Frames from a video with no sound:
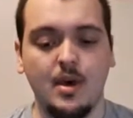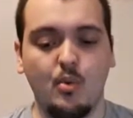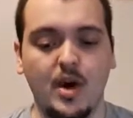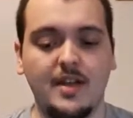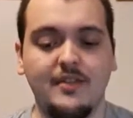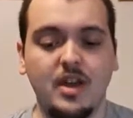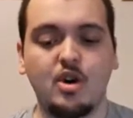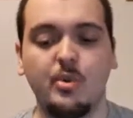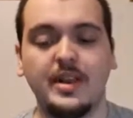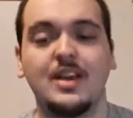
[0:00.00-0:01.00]
when a
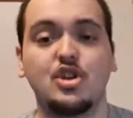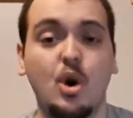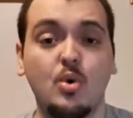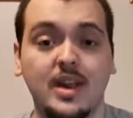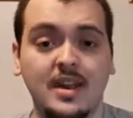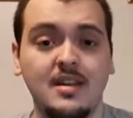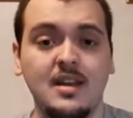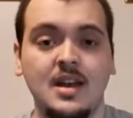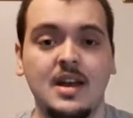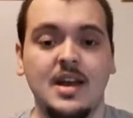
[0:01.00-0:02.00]
vehicle would get towed in,
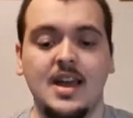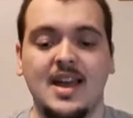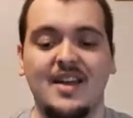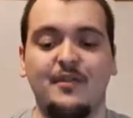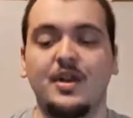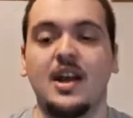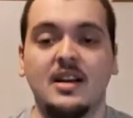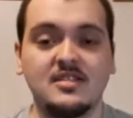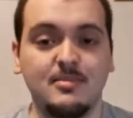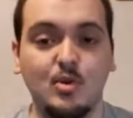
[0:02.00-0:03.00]
if the
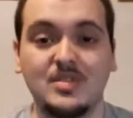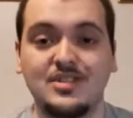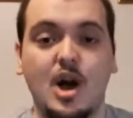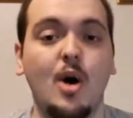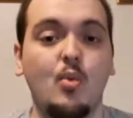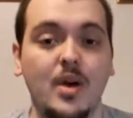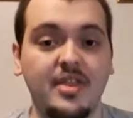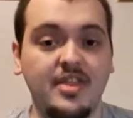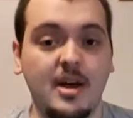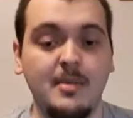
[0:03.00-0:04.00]
customer was not
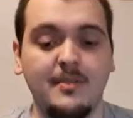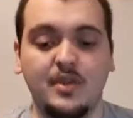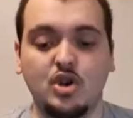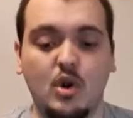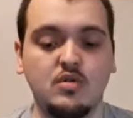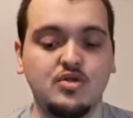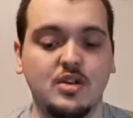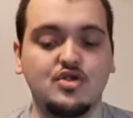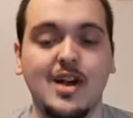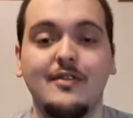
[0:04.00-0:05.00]
with them, if the tow
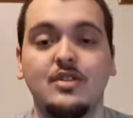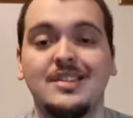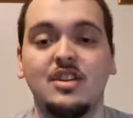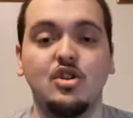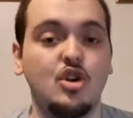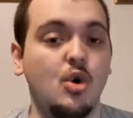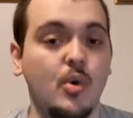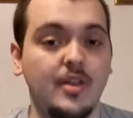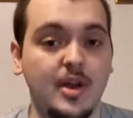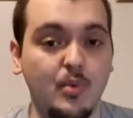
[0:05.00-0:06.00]
truck driver didn't know
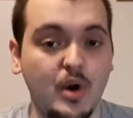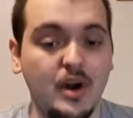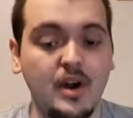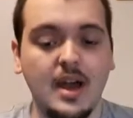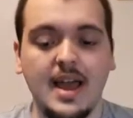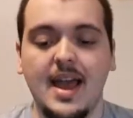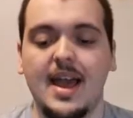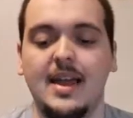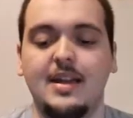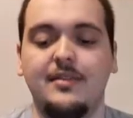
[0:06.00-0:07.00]
where they were,
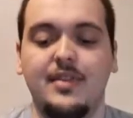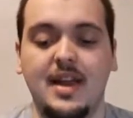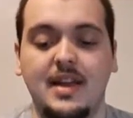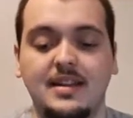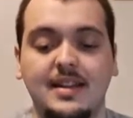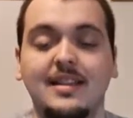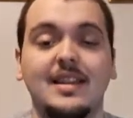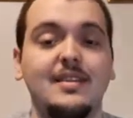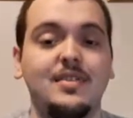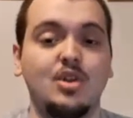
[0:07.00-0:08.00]
and if they didn't
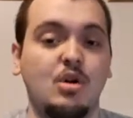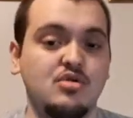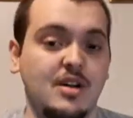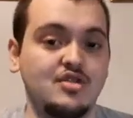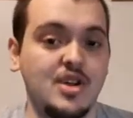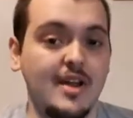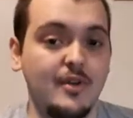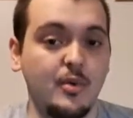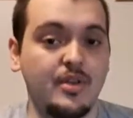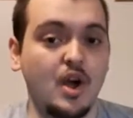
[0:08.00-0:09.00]
leave the tow truck
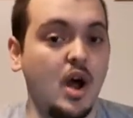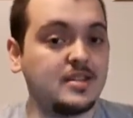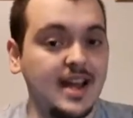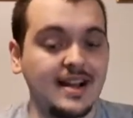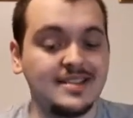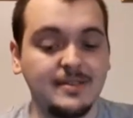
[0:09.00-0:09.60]
driver with contact